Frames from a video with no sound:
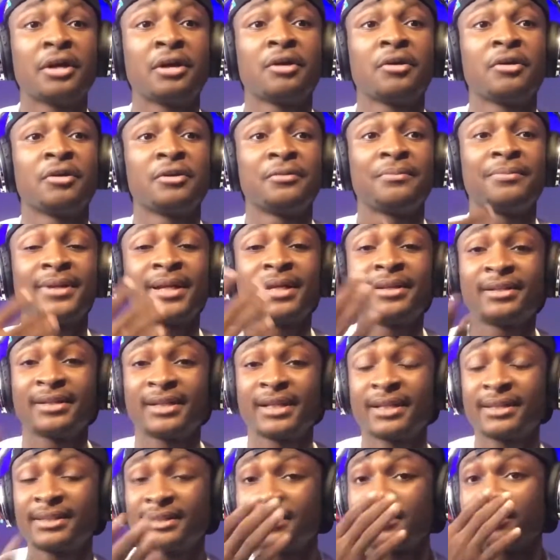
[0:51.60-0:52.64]
or you plan on
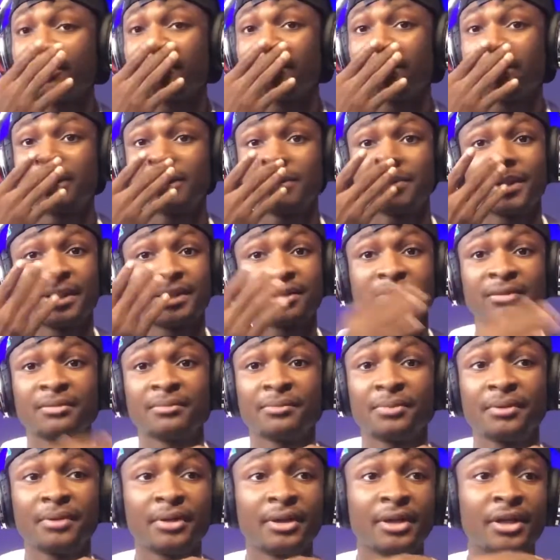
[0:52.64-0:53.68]
getting into a relationship at some
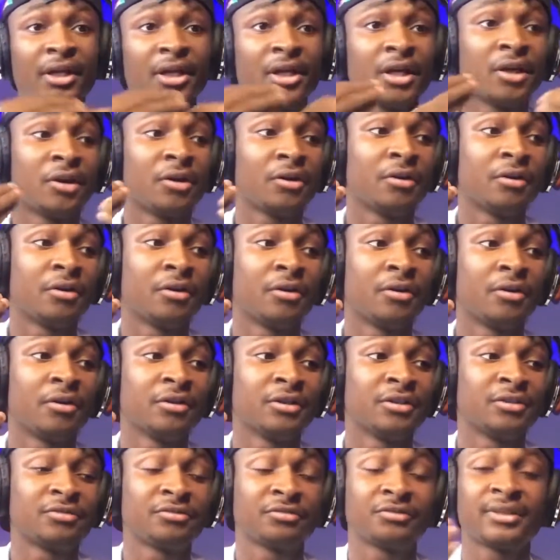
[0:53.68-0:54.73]
point, or
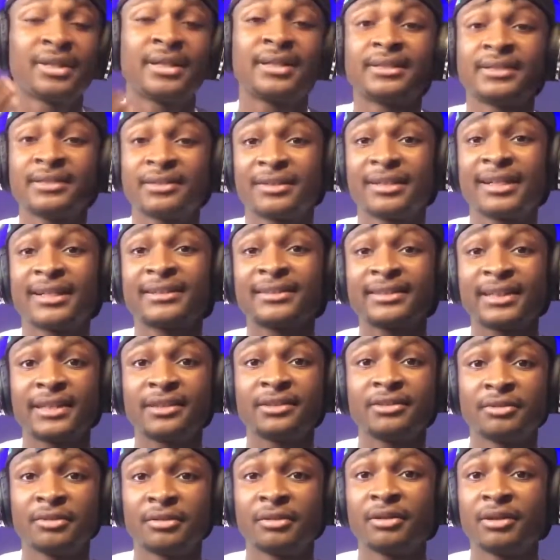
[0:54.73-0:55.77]
you're trying to understand
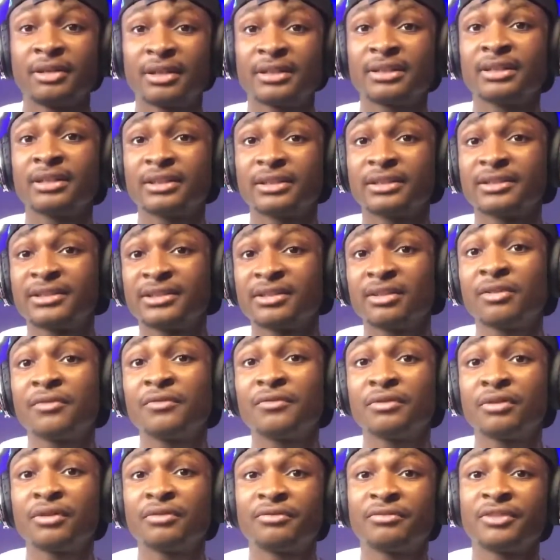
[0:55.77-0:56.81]
your
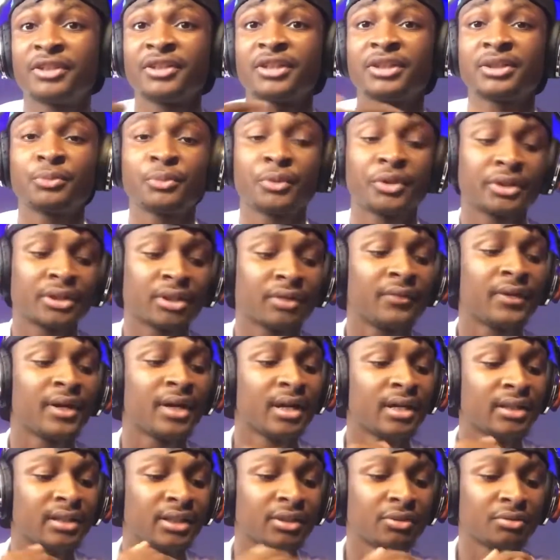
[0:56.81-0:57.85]
self-love relationship yourself.
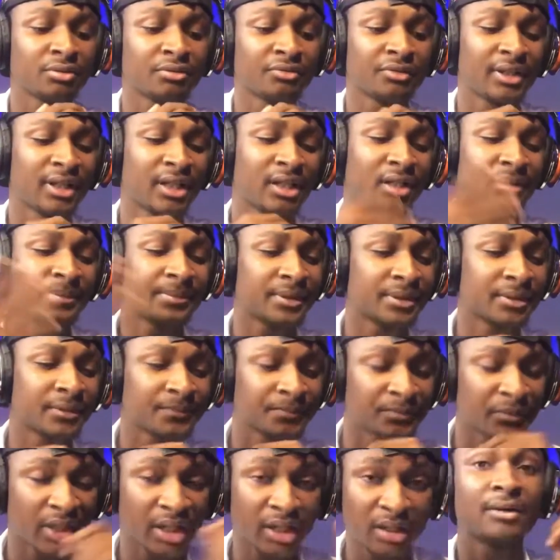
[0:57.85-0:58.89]
This would really help. So
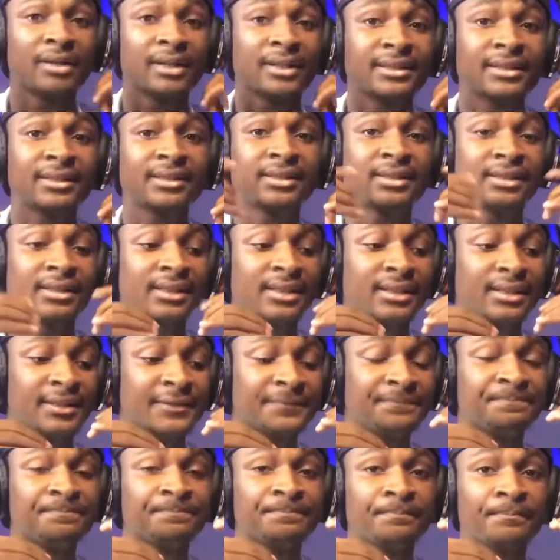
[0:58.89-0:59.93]
I'll listen to it.
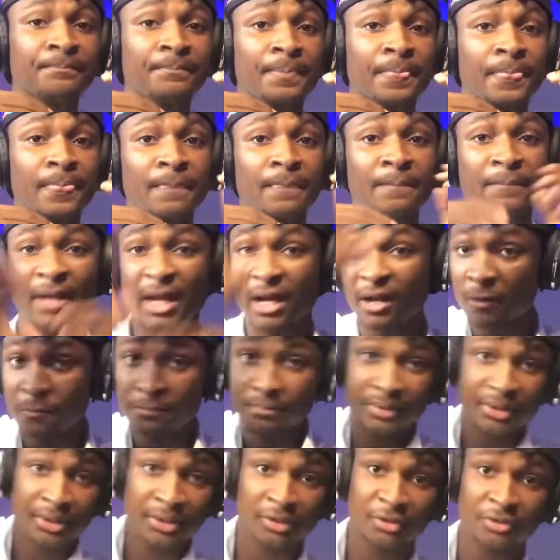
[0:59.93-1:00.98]
I'll put
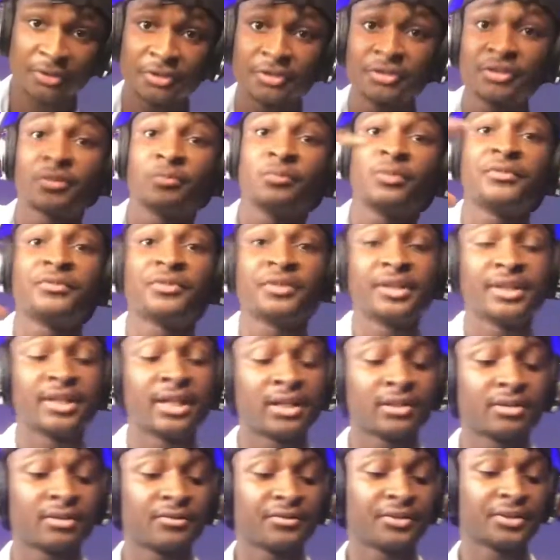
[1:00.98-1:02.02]
the audio somewhere for you
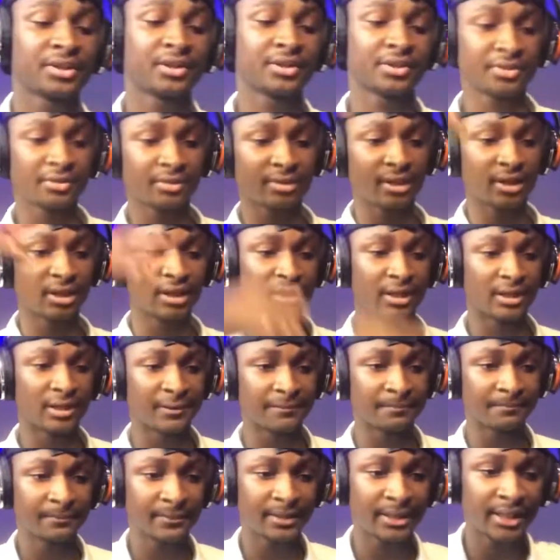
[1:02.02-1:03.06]
guys, obviously. So
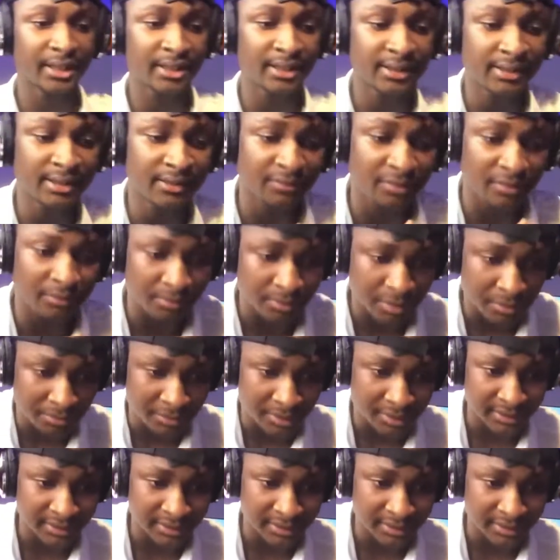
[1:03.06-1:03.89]
yeah, this is from Thomas